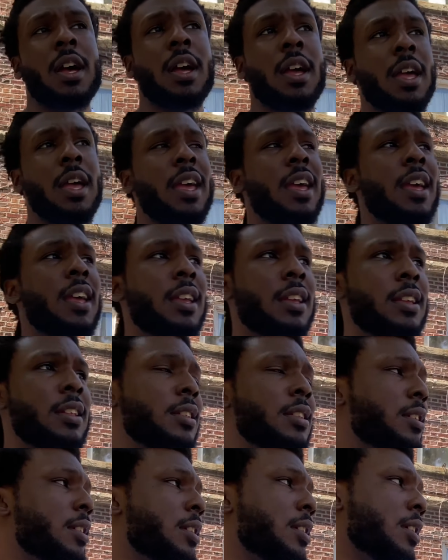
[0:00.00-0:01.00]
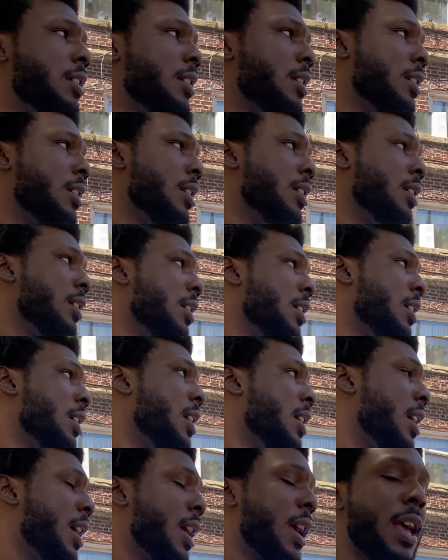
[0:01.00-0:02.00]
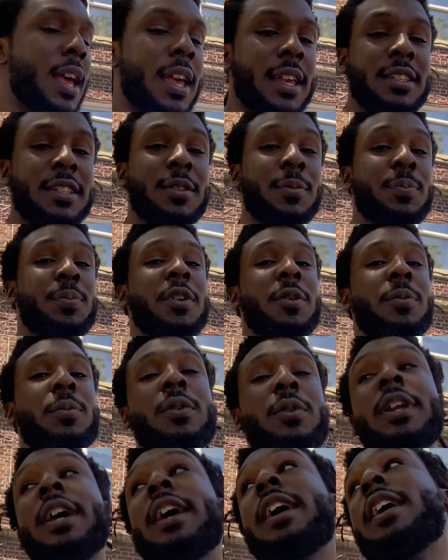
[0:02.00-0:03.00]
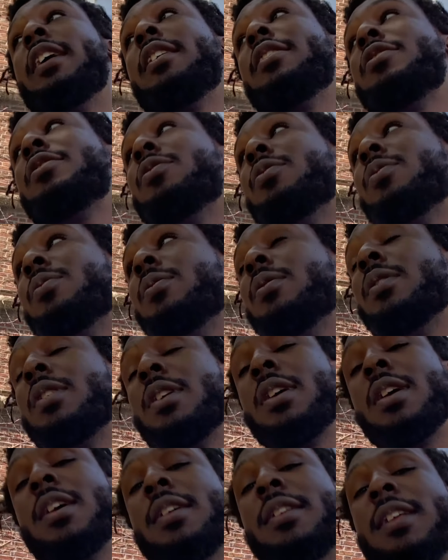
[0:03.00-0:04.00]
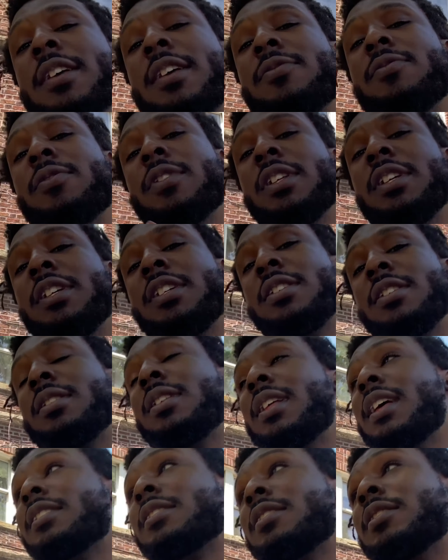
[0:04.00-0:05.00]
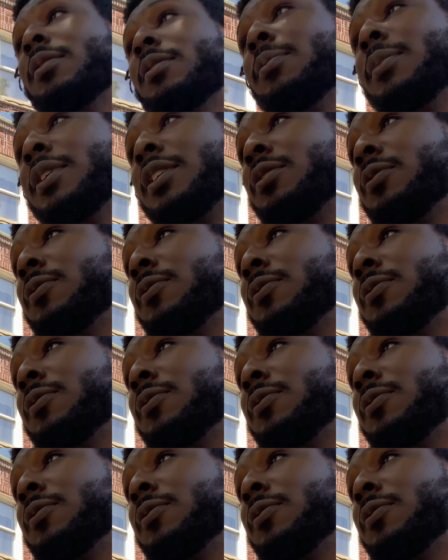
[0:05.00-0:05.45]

And it's the people that hate you that's really that's gonna make you